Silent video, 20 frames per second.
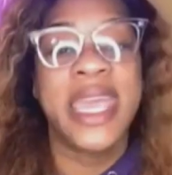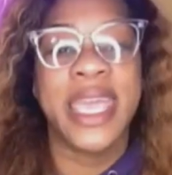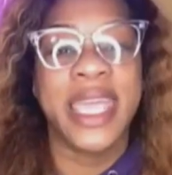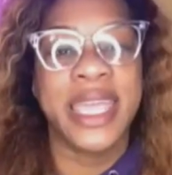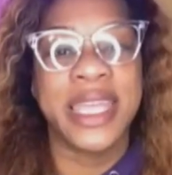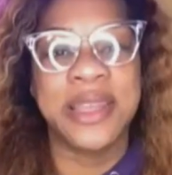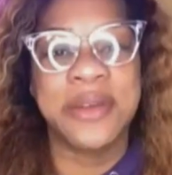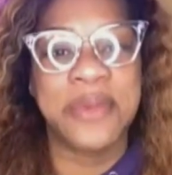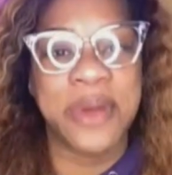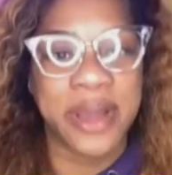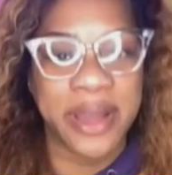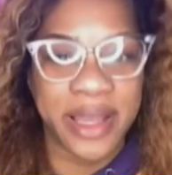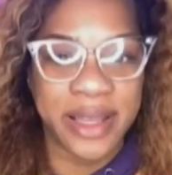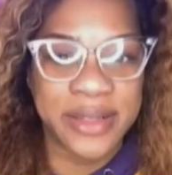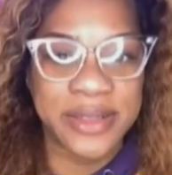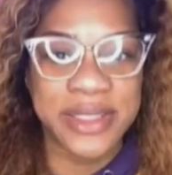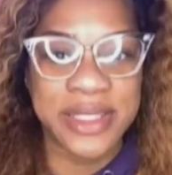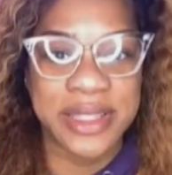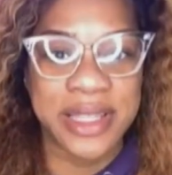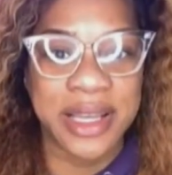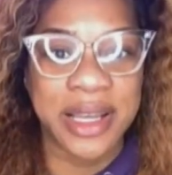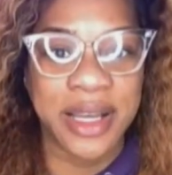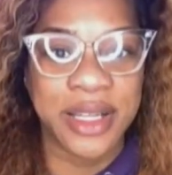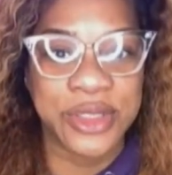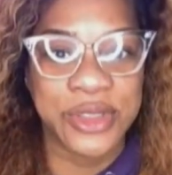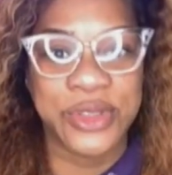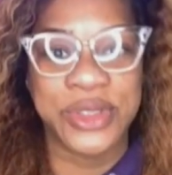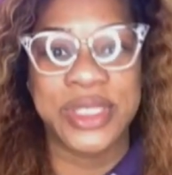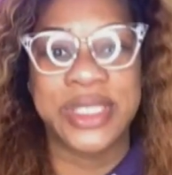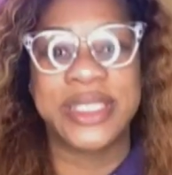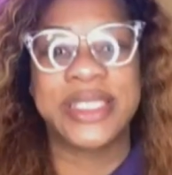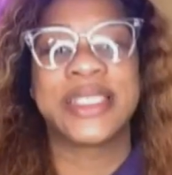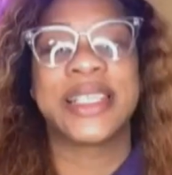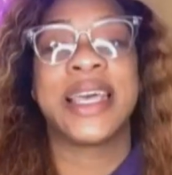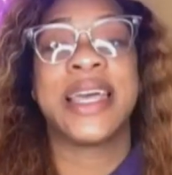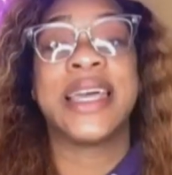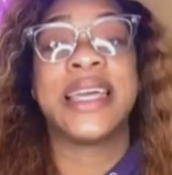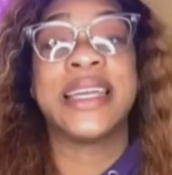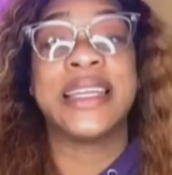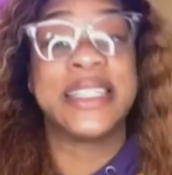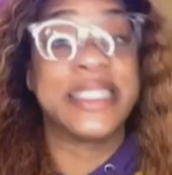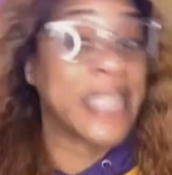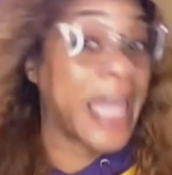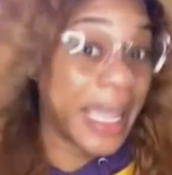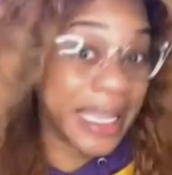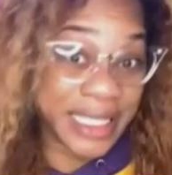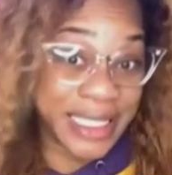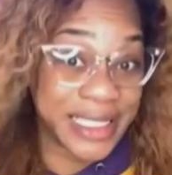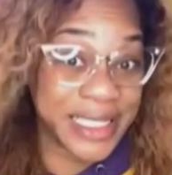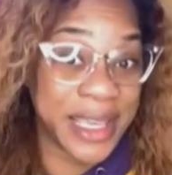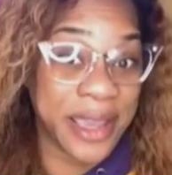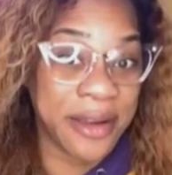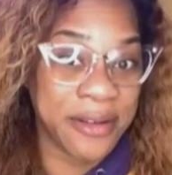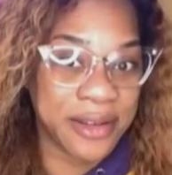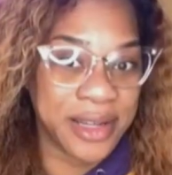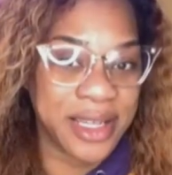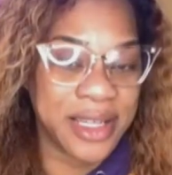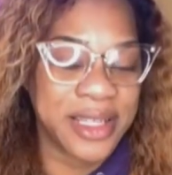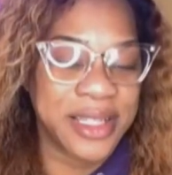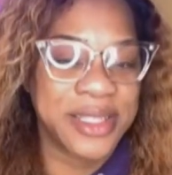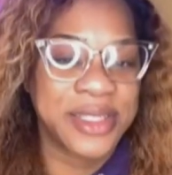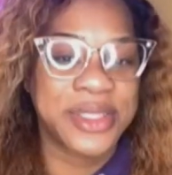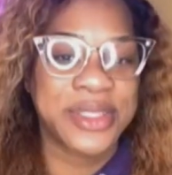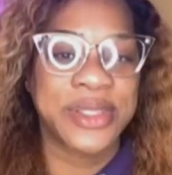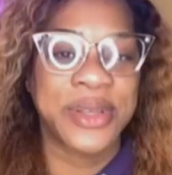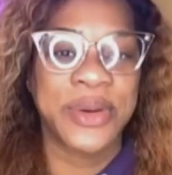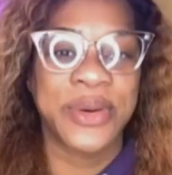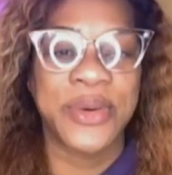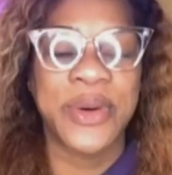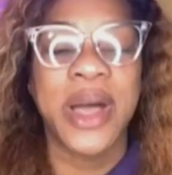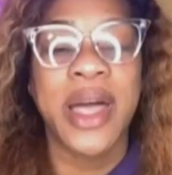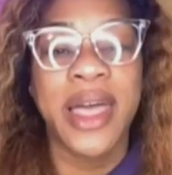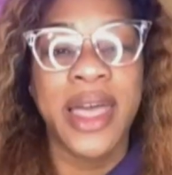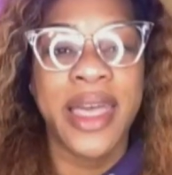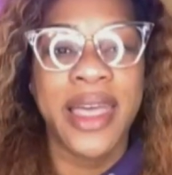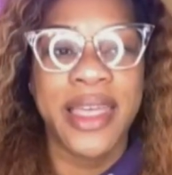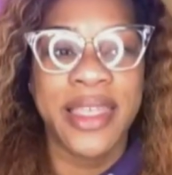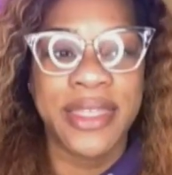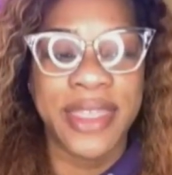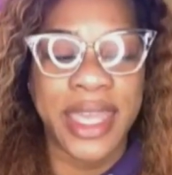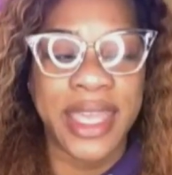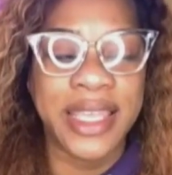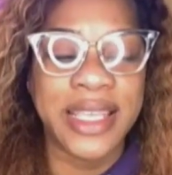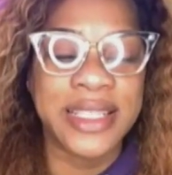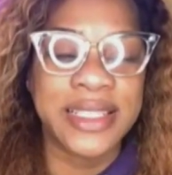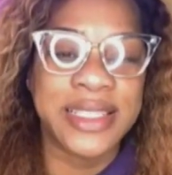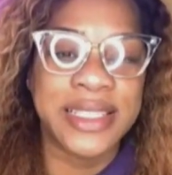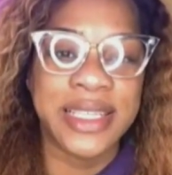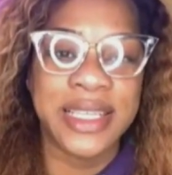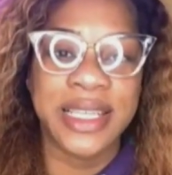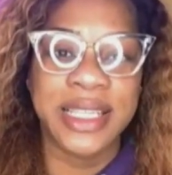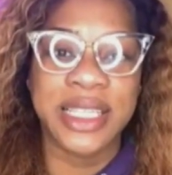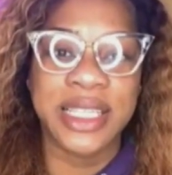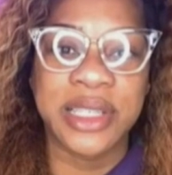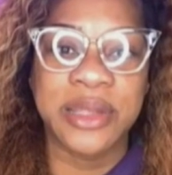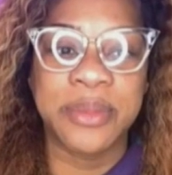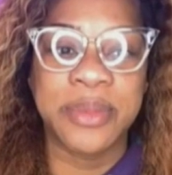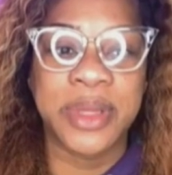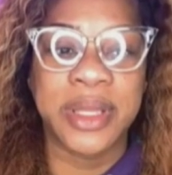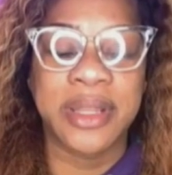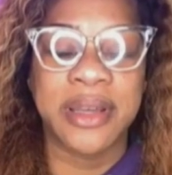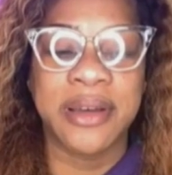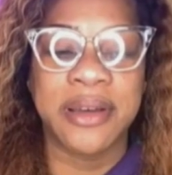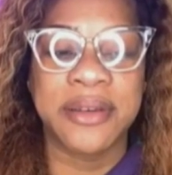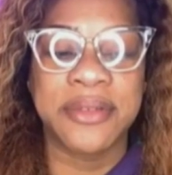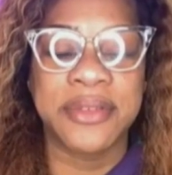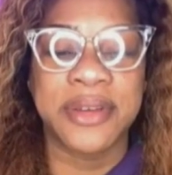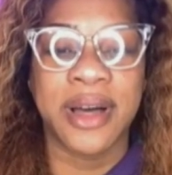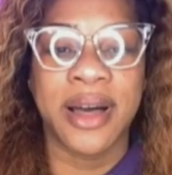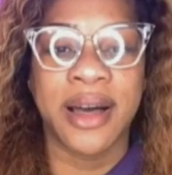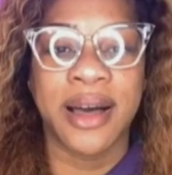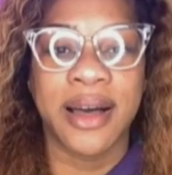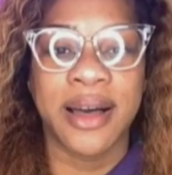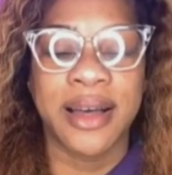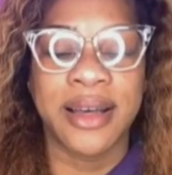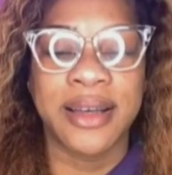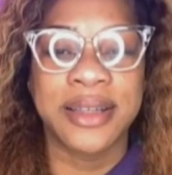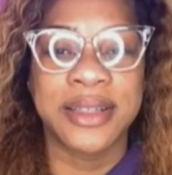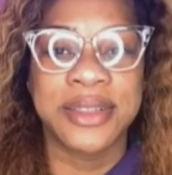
anywhere else in the country's 90s era. So, they can see a bit of uh,